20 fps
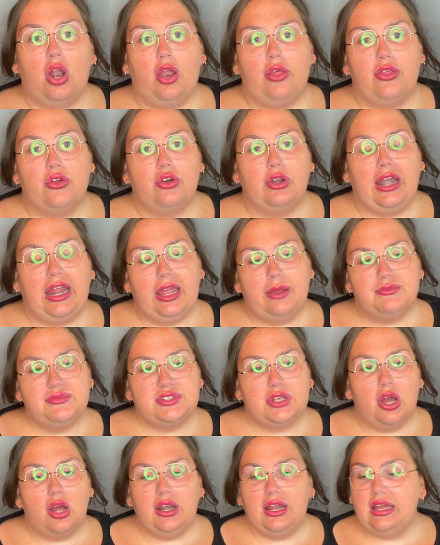of their names
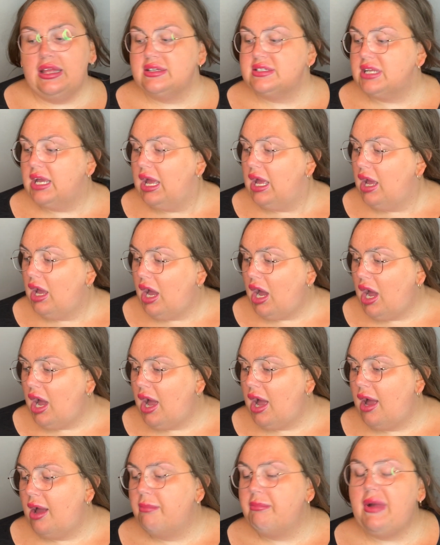on it.
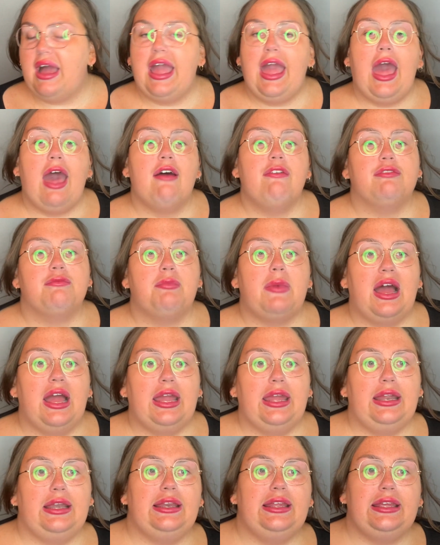I have
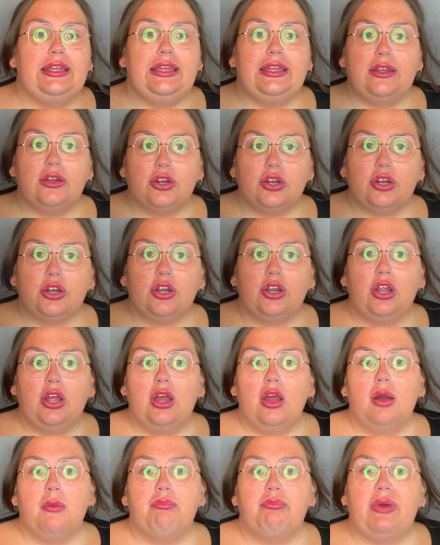mine here.
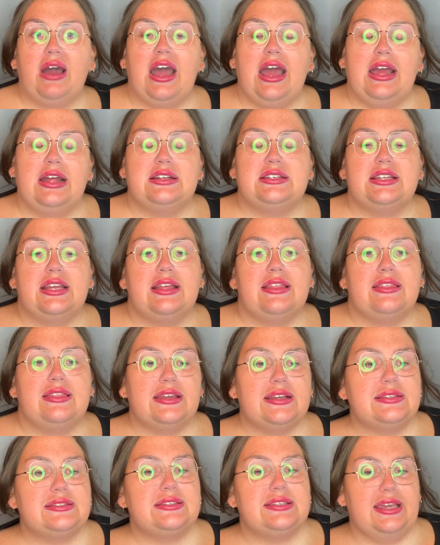but
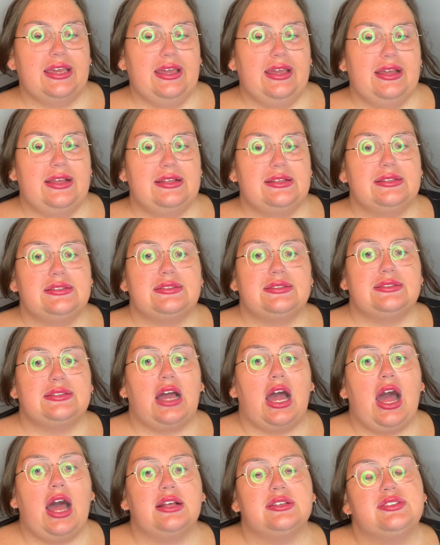this is
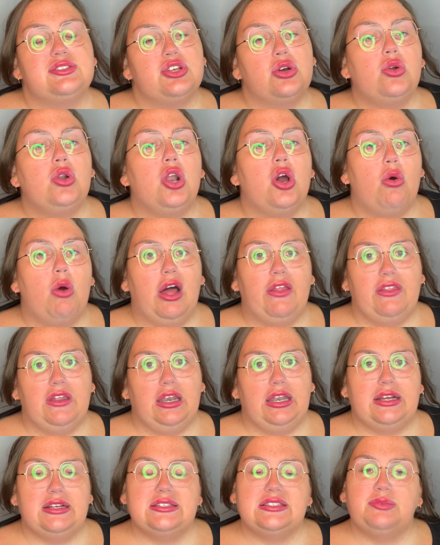so low on the
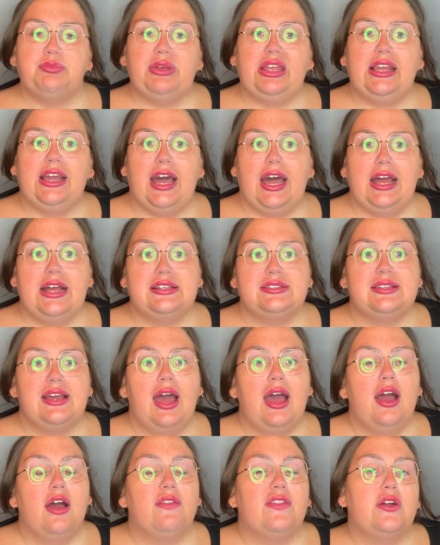list because
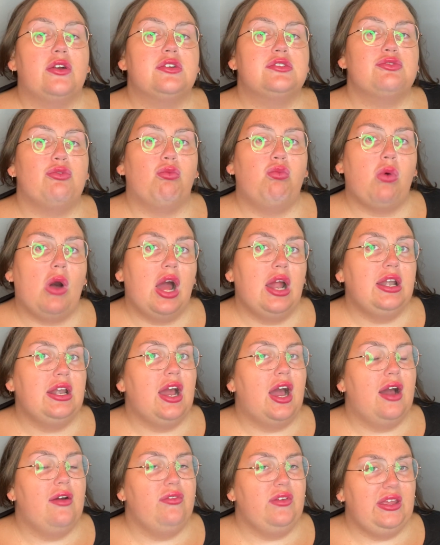there's one
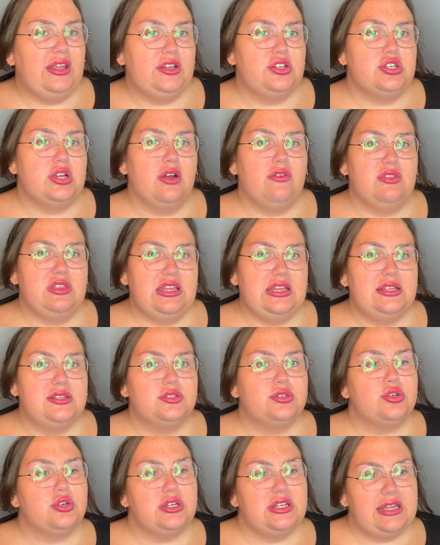of each of these
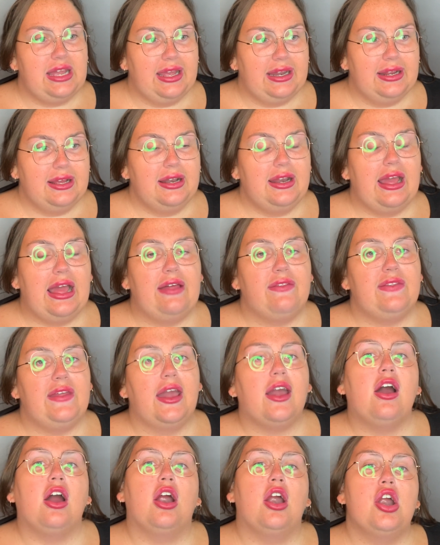created, and they
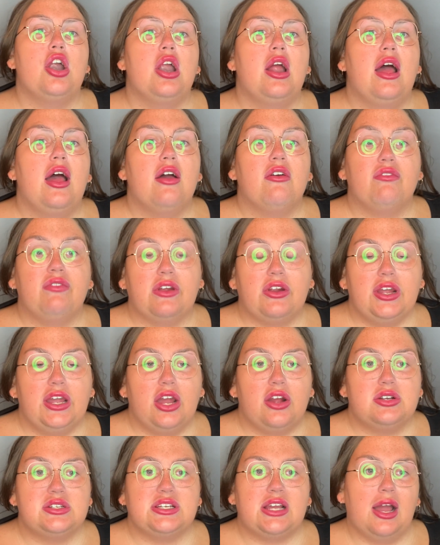are very
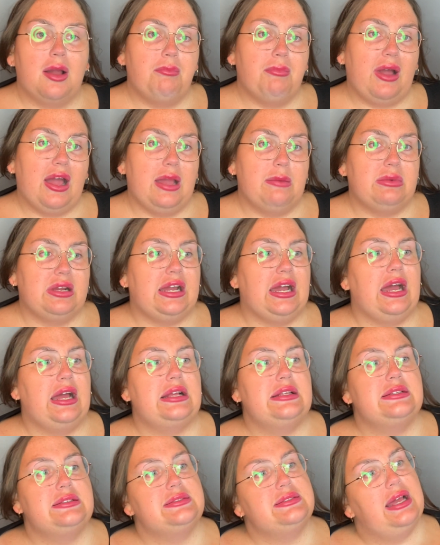hard to come by
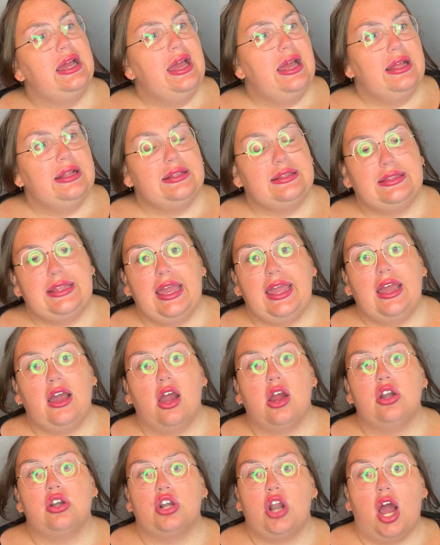because they
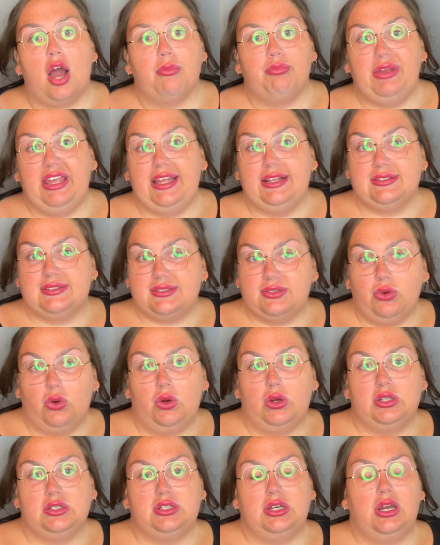are not being
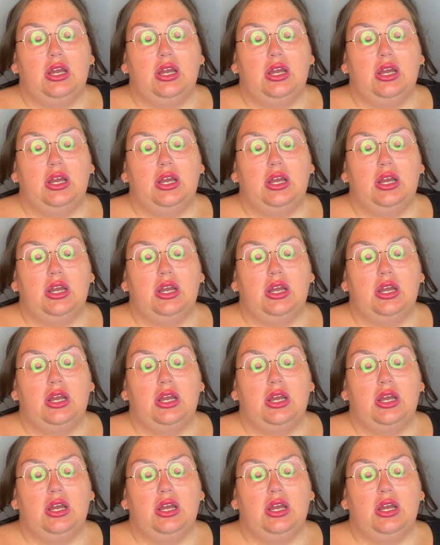sold.